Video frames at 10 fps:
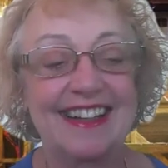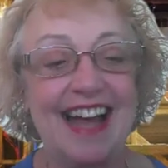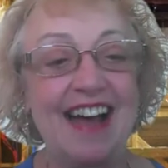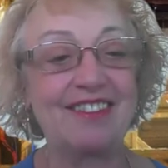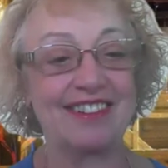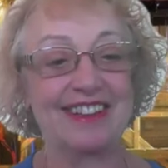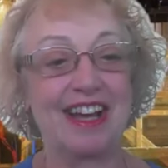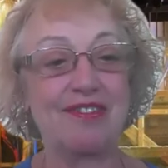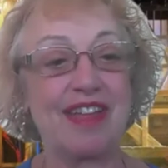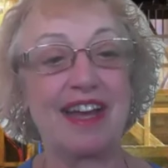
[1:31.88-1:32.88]
I would
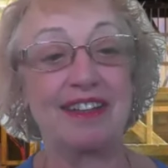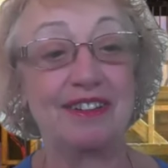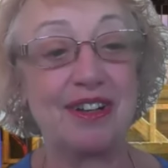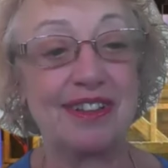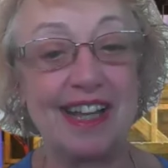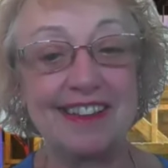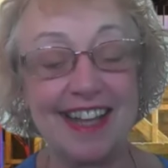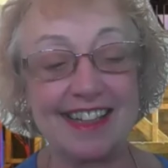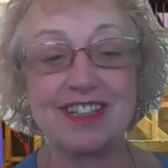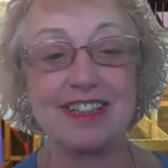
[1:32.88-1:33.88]
love that.
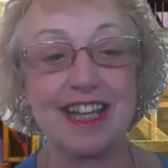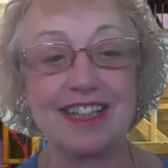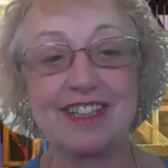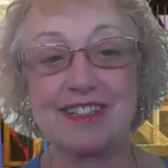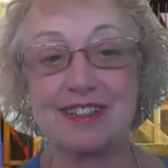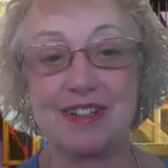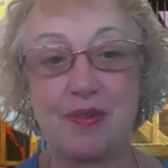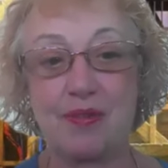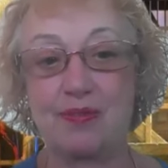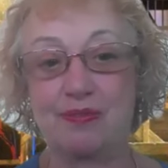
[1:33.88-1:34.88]
Let's
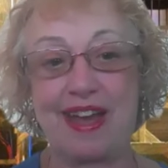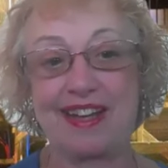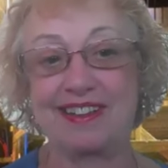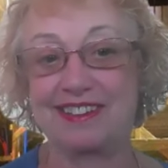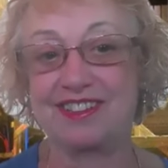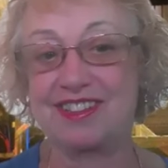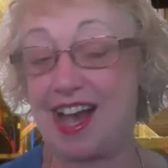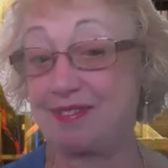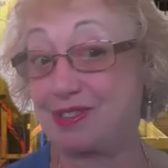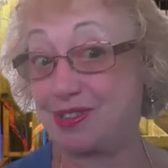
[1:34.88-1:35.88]
make a little
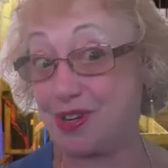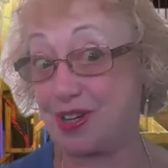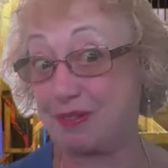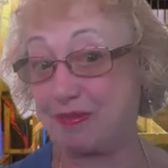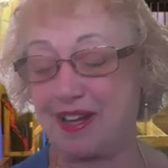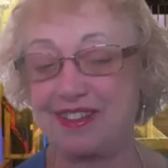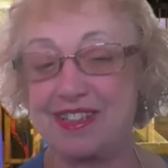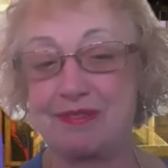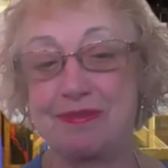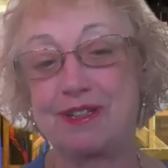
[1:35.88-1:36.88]
time to talk about
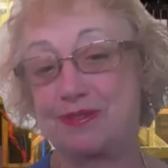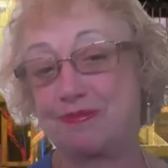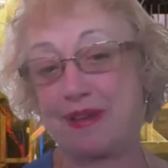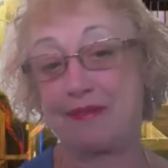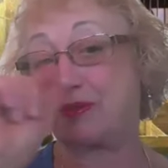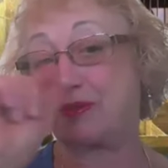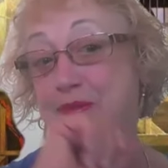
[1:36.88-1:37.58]
this because maybe we'll